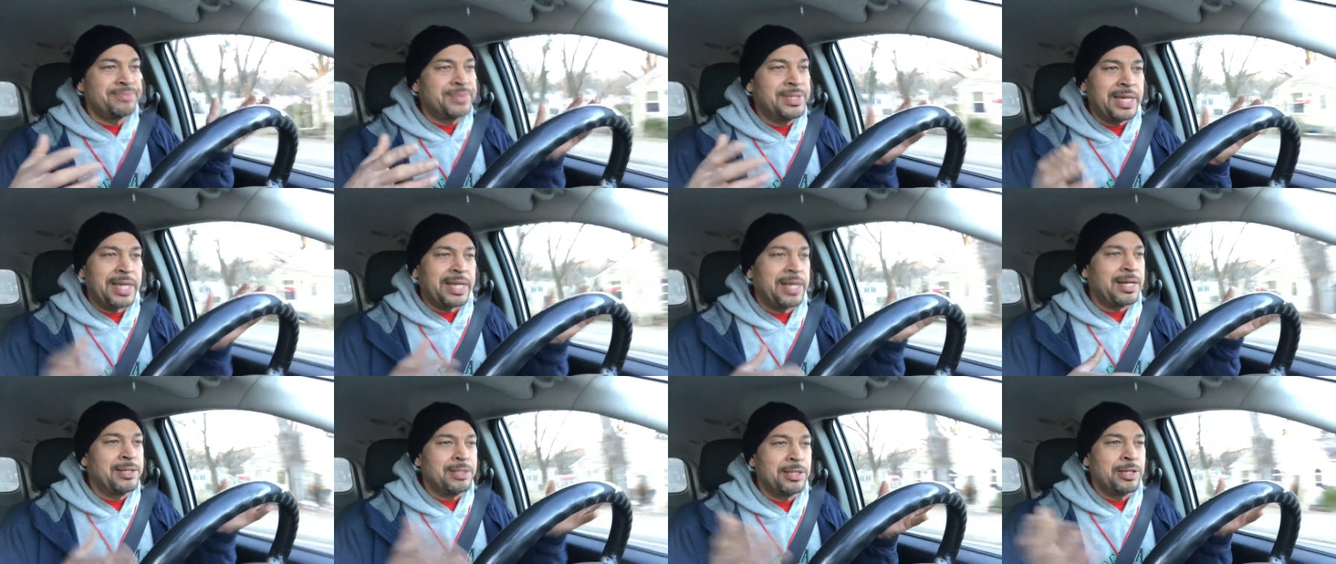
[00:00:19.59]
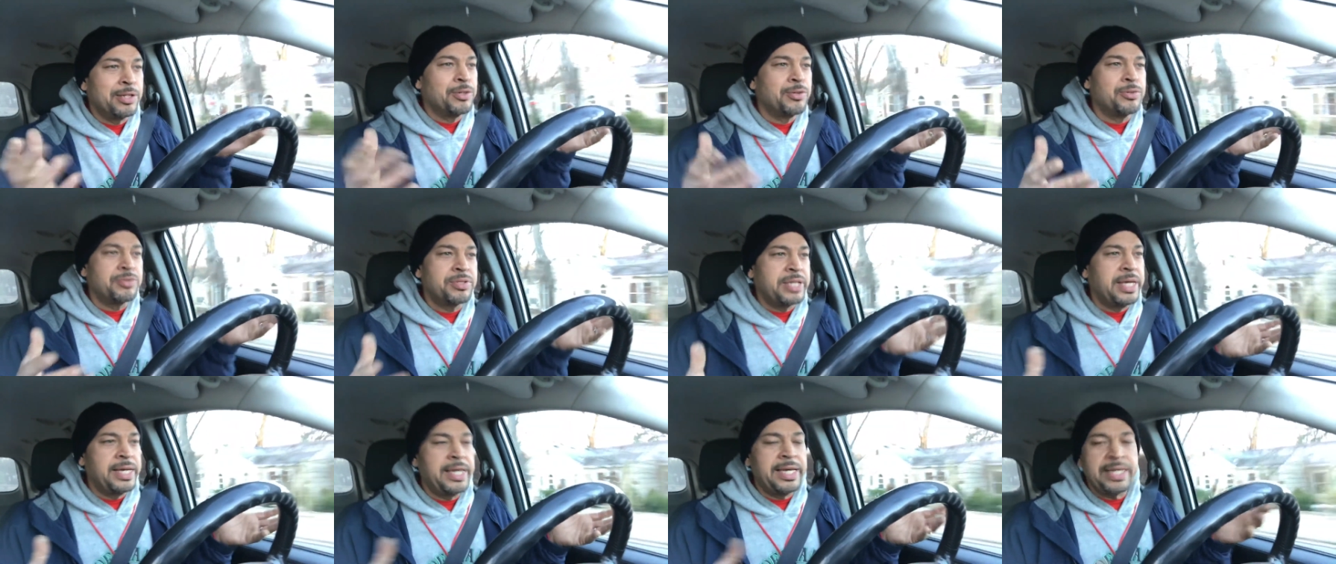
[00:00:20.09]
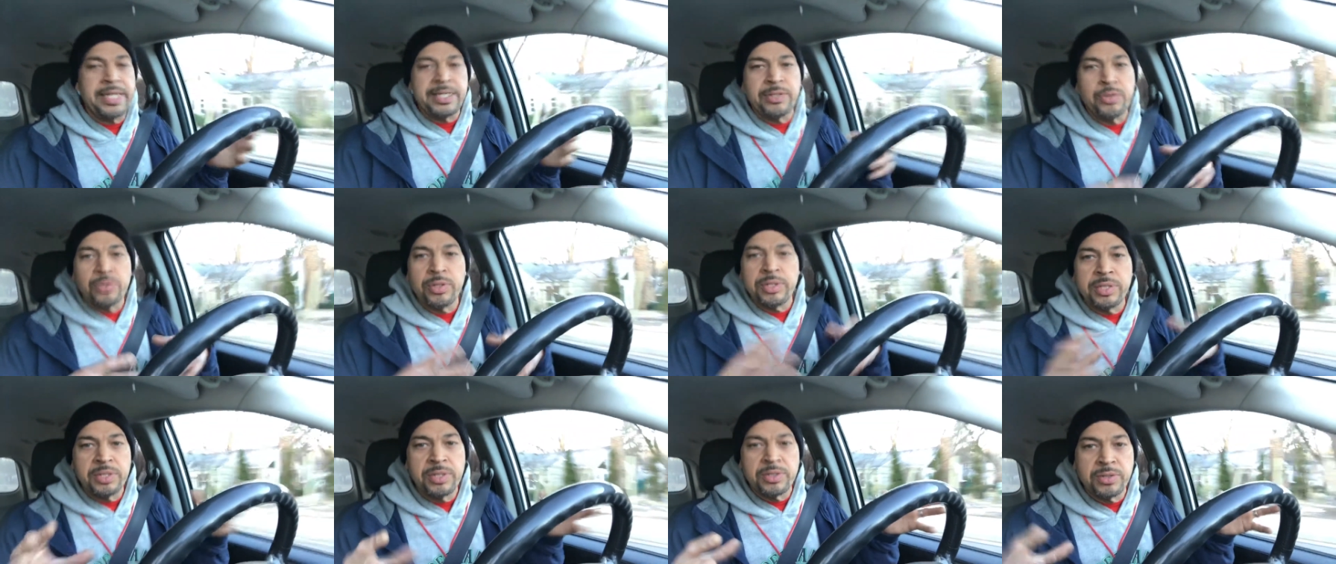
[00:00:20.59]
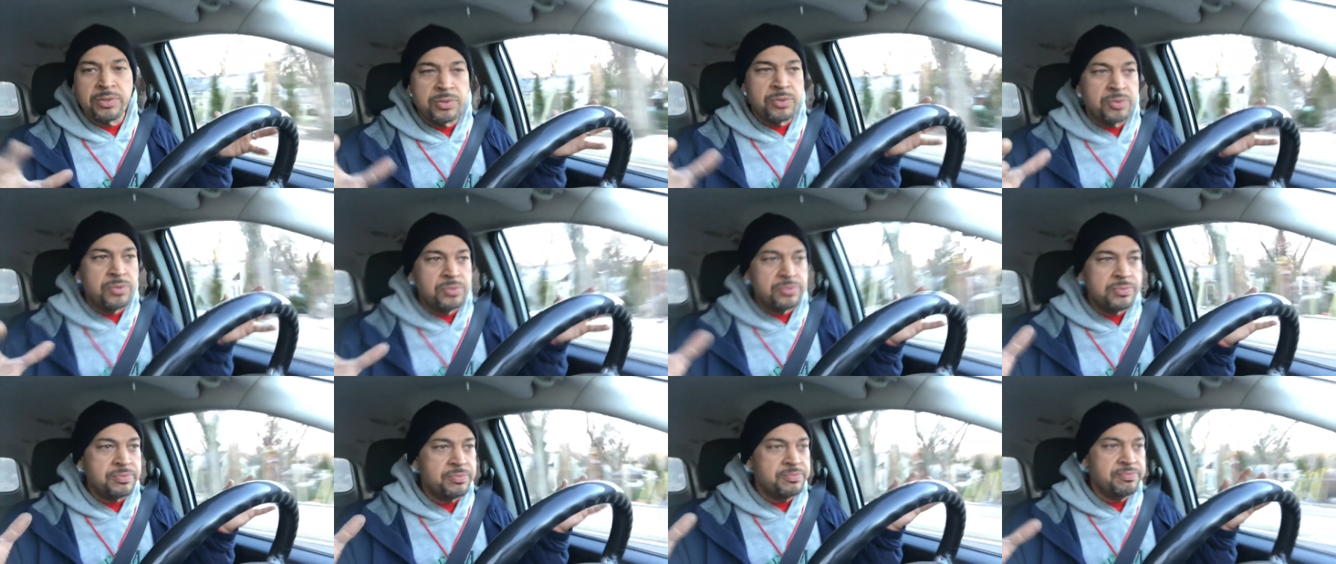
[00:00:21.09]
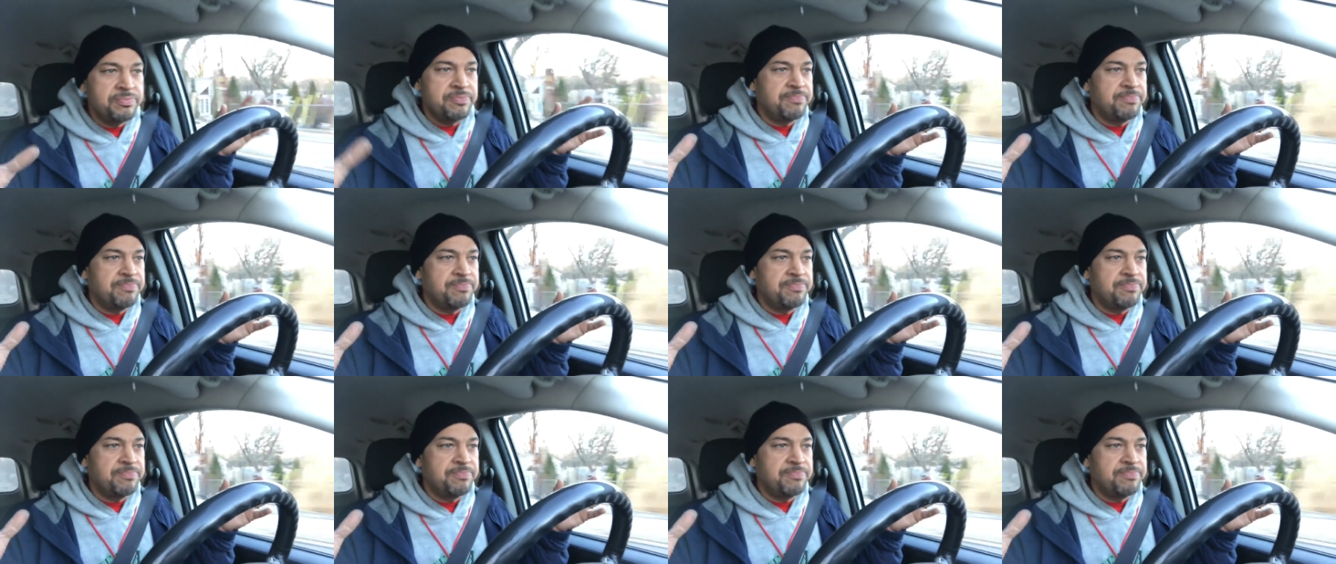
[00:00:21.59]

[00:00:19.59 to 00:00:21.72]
like a little thing and do a little,